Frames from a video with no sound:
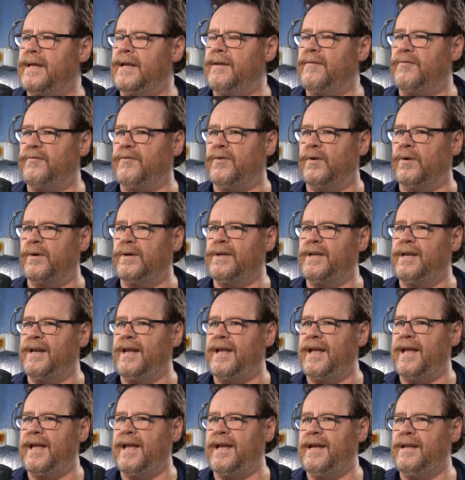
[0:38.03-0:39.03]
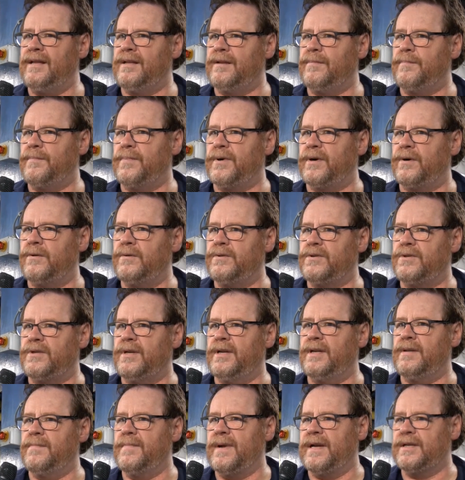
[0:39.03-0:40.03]
48
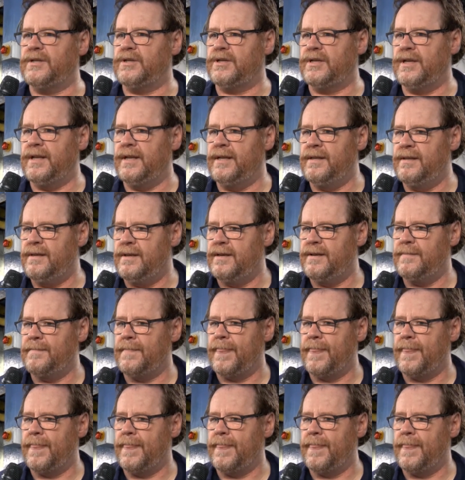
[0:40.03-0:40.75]
broadsheet machine